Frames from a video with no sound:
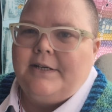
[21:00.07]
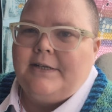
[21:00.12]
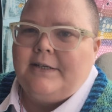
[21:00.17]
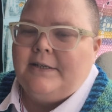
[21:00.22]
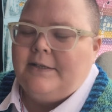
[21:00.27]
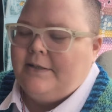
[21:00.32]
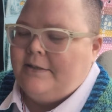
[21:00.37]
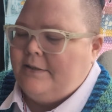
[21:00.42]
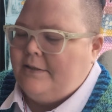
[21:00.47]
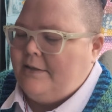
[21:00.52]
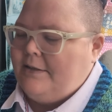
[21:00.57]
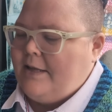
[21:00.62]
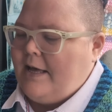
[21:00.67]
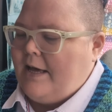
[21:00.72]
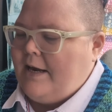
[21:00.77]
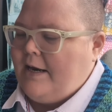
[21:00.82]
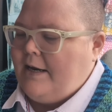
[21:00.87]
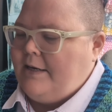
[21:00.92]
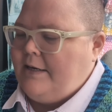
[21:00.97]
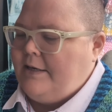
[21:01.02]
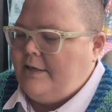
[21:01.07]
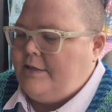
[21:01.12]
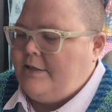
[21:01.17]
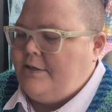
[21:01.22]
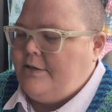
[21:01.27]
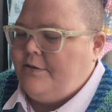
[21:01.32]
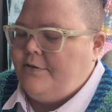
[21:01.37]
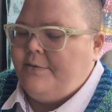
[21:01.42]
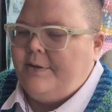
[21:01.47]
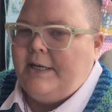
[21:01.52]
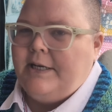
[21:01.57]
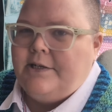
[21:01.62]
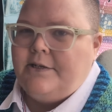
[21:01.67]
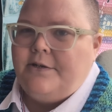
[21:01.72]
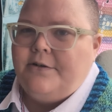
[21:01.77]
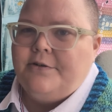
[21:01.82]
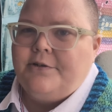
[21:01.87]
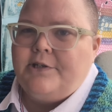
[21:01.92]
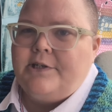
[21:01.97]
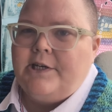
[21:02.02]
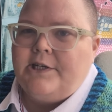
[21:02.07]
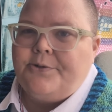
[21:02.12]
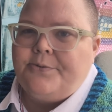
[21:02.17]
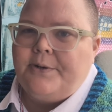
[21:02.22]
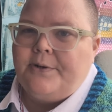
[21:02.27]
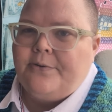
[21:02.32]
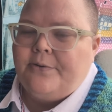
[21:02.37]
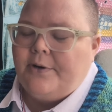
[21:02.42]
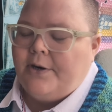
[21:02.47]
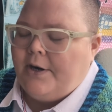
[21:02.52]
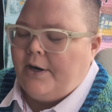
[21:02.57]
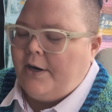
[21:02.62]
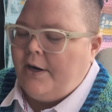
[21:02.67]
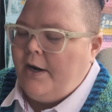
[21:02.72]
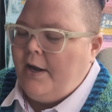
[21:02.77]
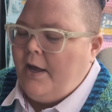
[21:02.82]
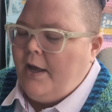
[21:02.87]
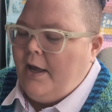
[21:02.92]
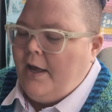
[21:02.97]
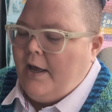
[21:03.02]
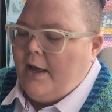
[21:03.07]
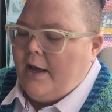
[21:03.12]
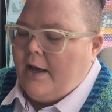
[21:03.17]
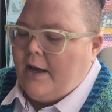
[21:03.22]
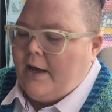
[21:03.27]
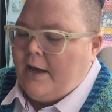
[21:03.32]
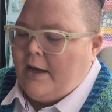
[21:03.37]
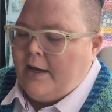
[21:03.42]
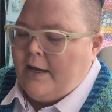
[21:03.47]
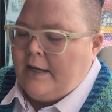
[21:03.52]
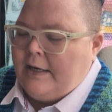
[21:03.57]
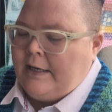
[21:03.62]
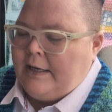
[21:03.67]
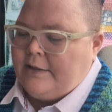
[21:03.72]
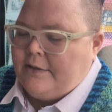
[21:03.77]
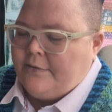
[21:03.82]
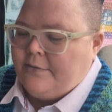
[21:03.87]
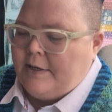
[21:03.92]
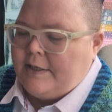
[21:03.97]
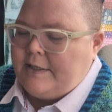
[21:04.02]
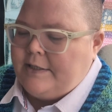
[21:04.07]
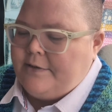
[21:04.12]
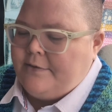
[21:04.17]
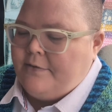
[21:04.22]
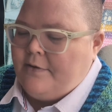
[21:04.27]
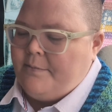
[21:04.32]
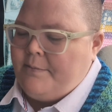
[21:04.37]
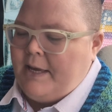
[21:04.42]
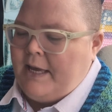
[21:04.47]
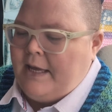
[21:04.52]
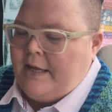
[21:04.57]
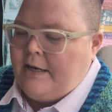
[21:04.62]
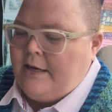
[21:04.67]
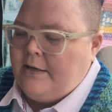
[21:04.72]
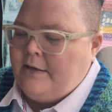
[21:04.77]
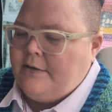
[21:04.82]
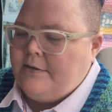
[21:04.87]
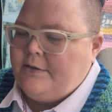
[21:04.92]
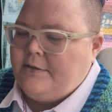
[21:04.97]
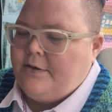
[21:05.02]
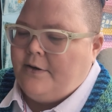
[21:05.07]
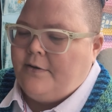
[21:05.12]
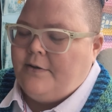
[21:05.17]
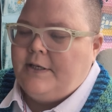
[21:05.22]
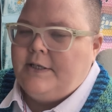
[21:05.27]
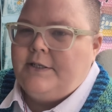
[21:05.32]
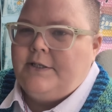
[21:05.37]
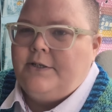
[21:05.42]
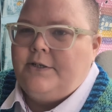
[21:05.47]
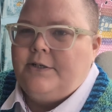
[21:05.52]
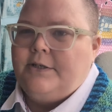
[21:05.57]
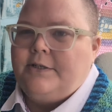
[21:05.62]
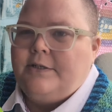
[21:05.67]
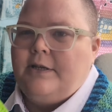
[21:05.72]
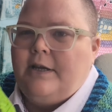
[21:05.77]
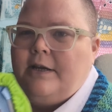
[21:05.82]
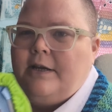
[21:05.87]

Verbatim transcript: that I need to do. We need to do a StitchWit order and get the rest of them in. So this is just,